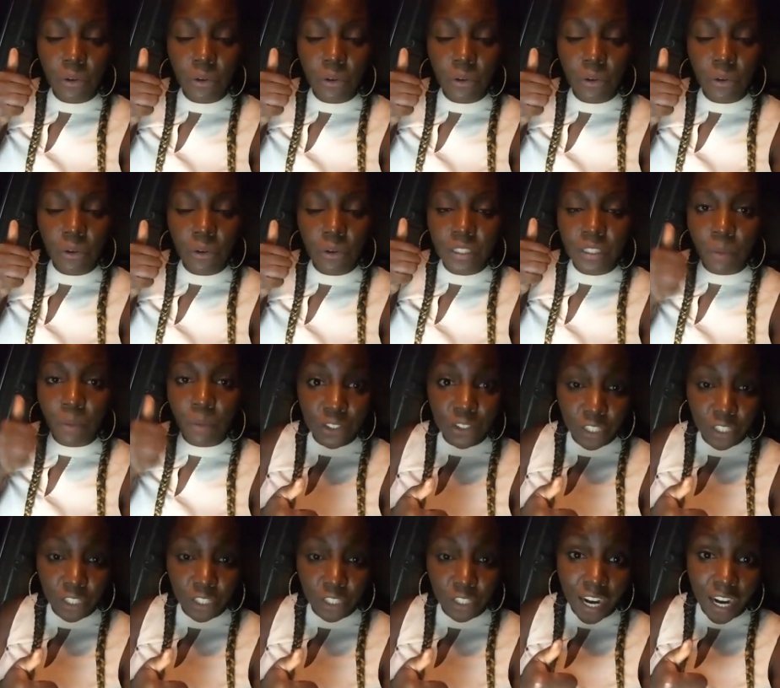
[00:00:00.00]
someone is
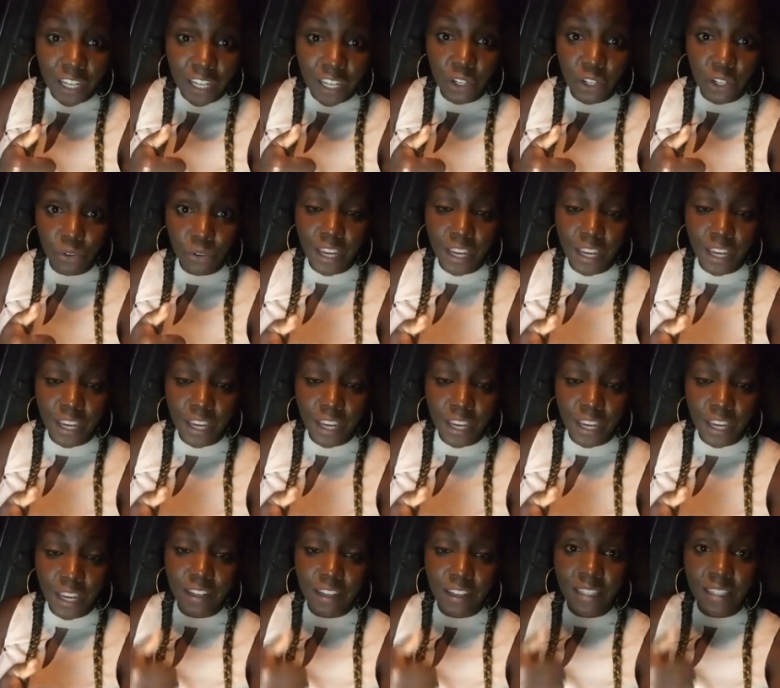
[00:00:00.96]
going to try and create a
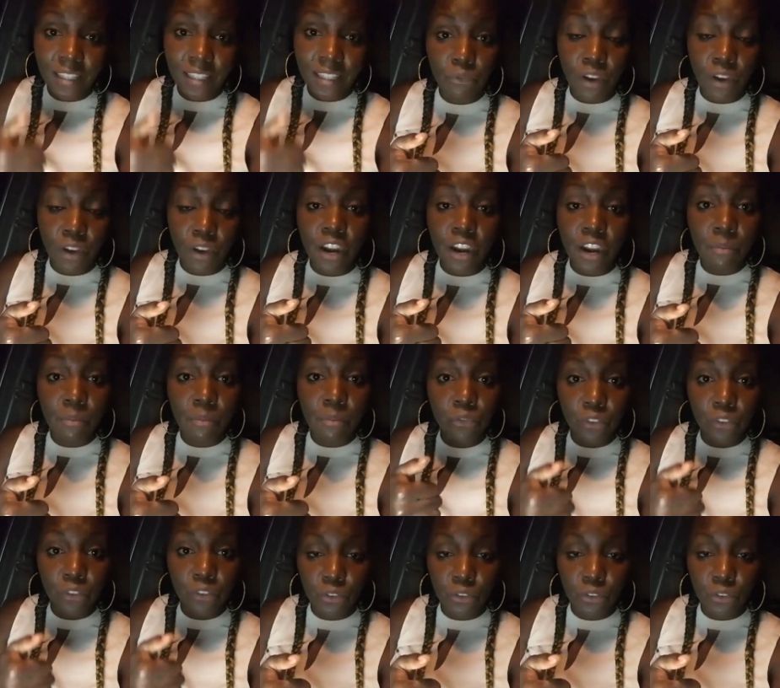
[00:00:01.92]
safe
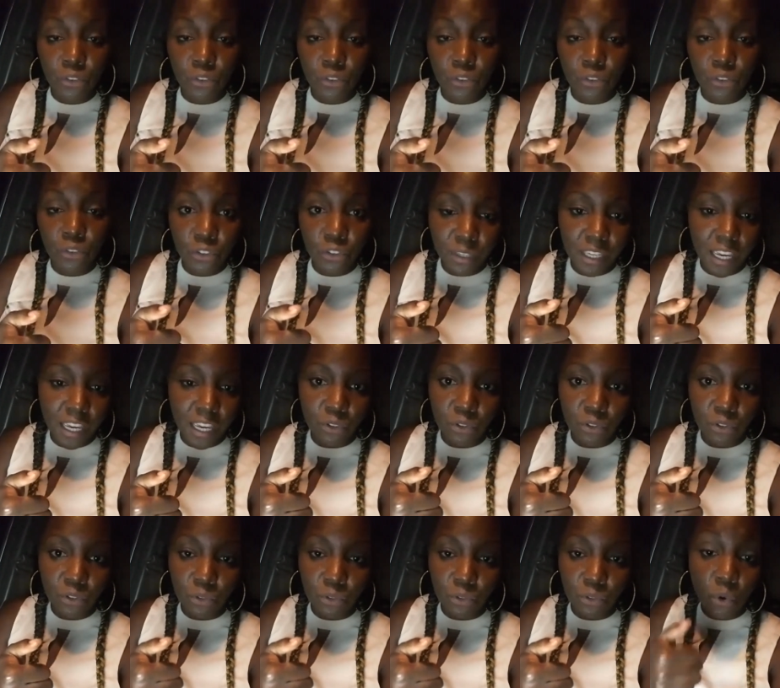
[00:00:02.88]
environment for you to be
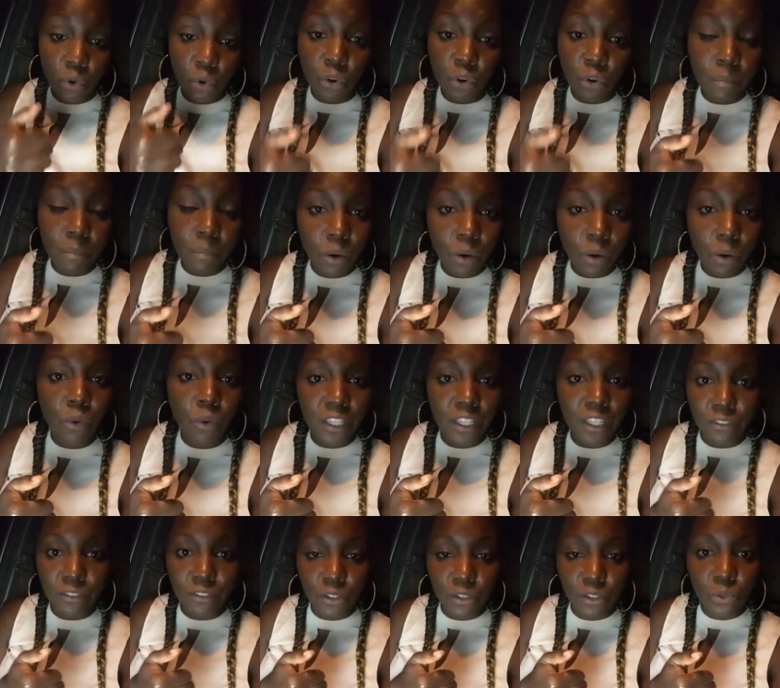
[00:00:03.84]
able to talk about what
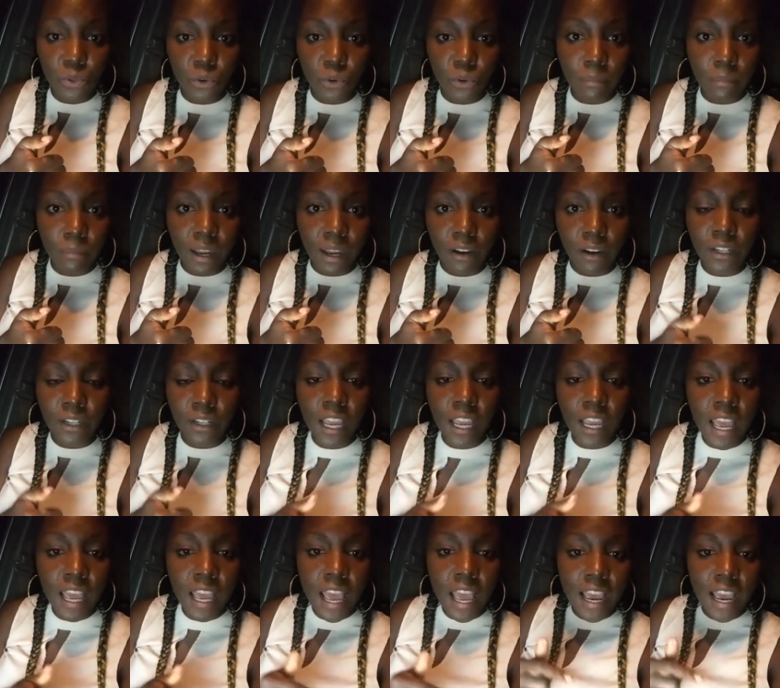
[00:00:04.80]
you need to talk about.
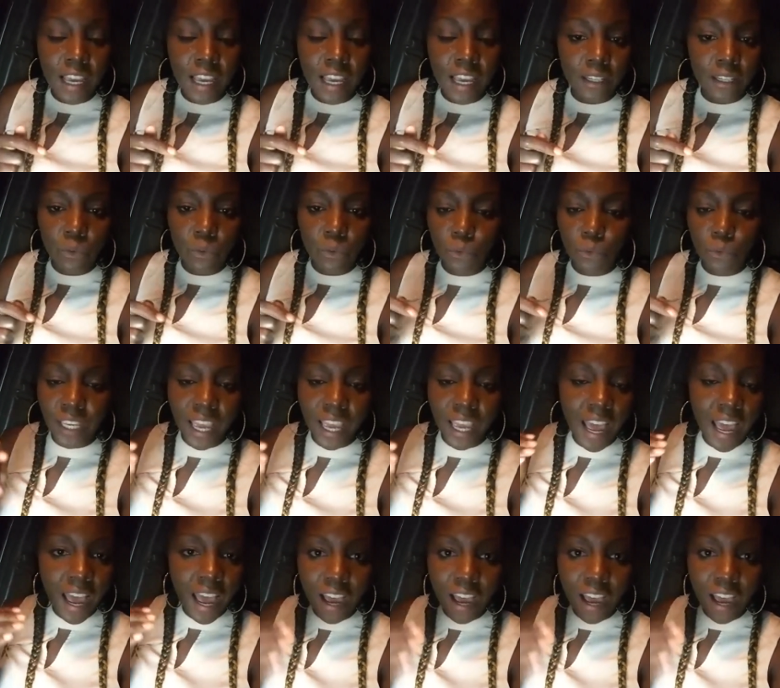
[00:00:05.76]
And we
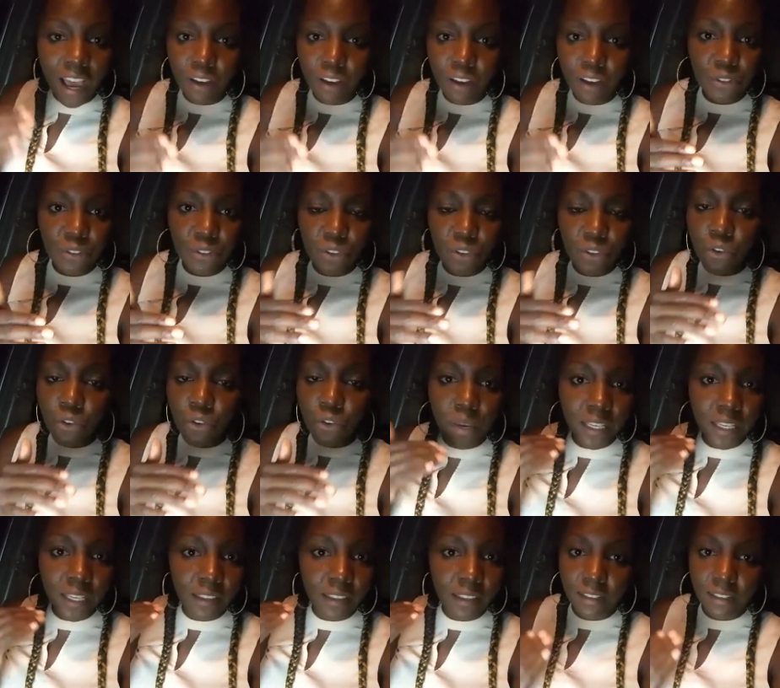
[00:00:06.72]
have so
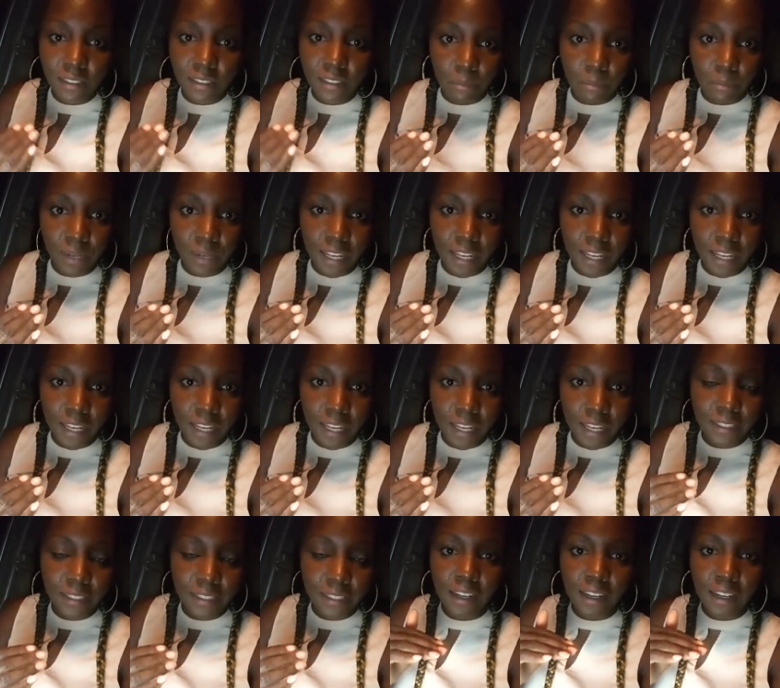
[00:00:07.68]
many things in place
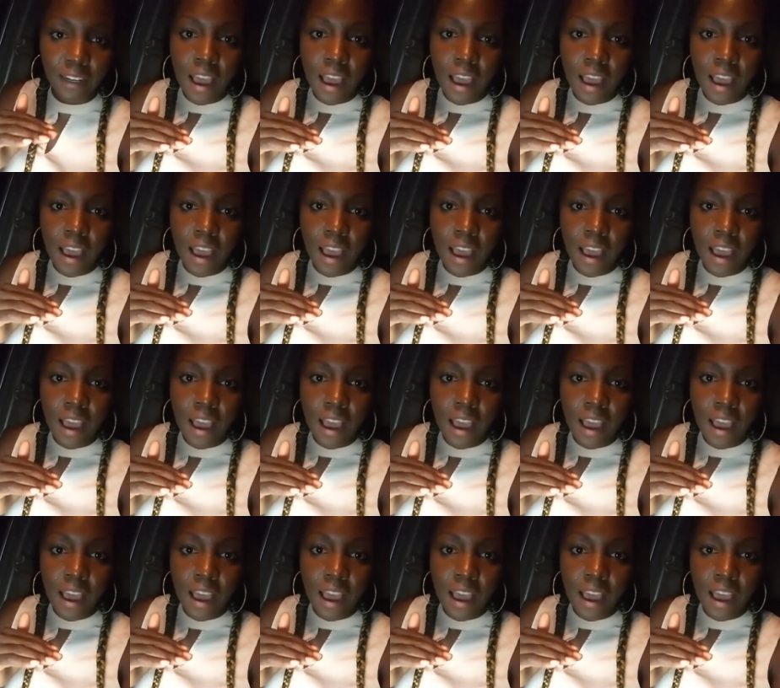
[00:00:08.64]
that